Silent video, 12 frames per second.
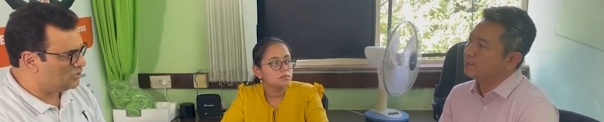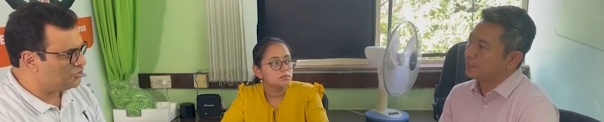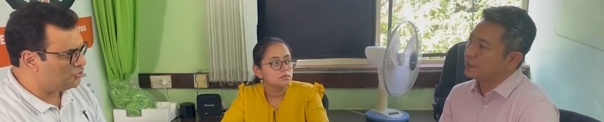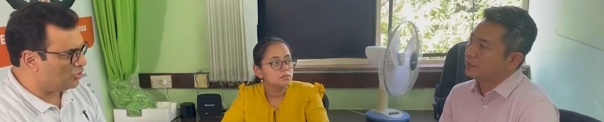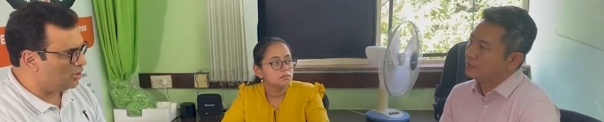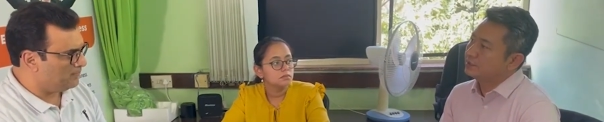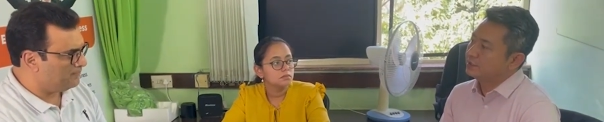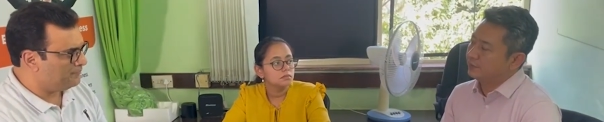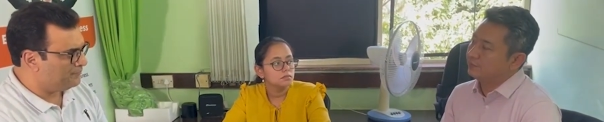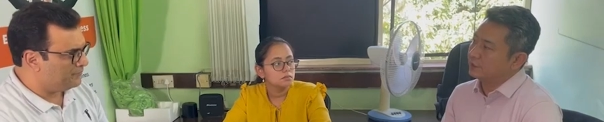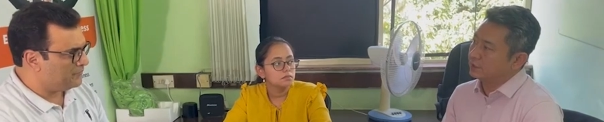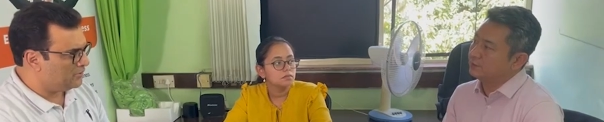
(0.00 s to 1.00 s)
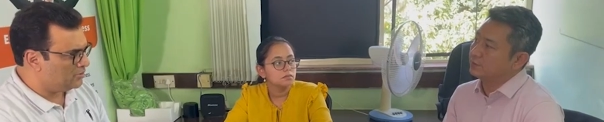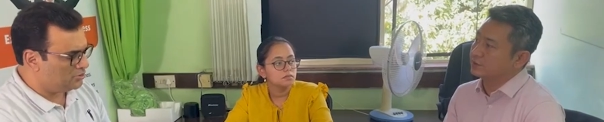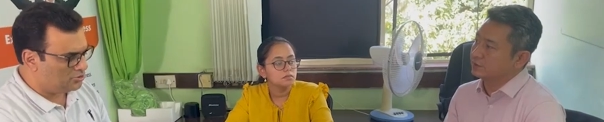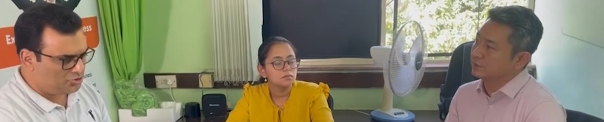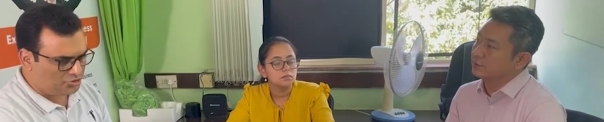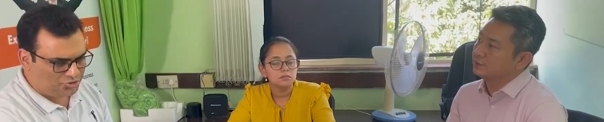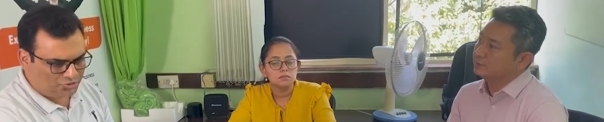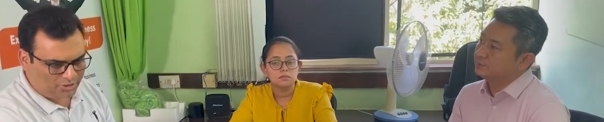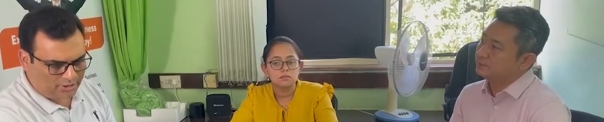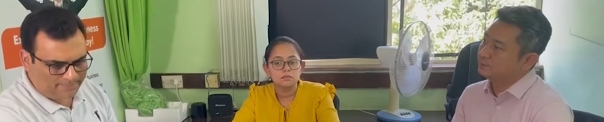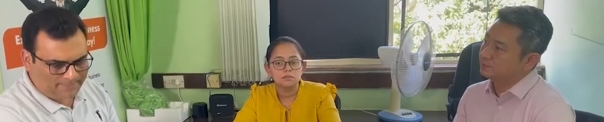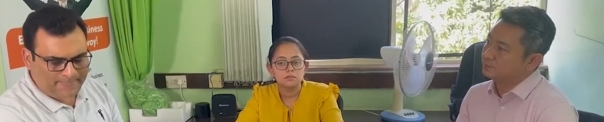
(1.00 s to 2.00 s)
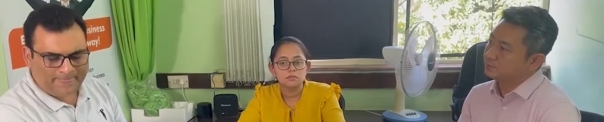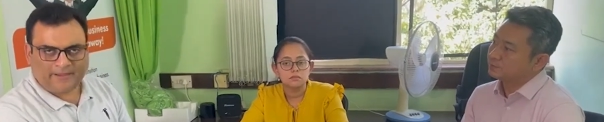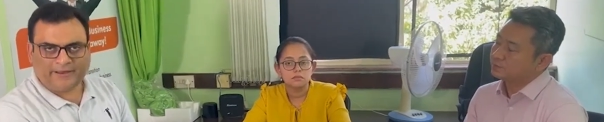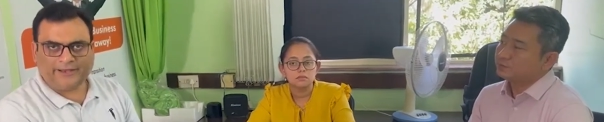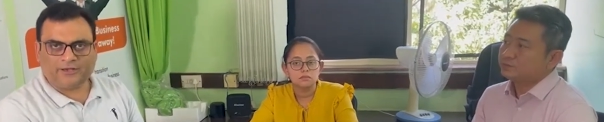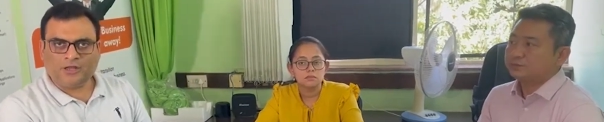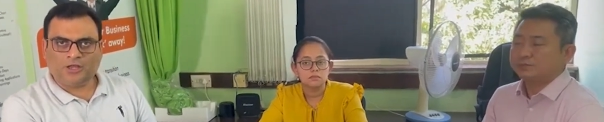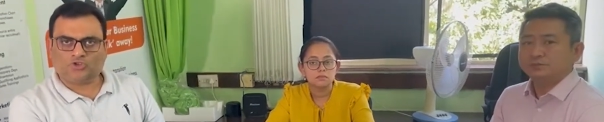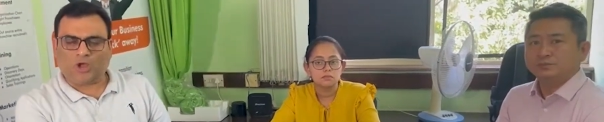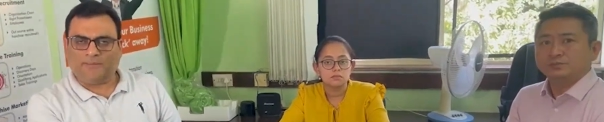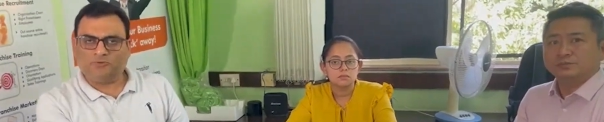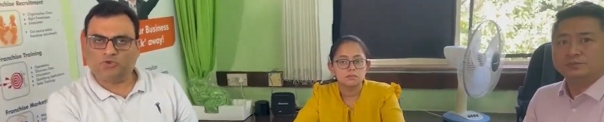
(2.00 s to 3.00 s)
Speaker 1: Sure. It's definitely possible. Sure. Great. So I'm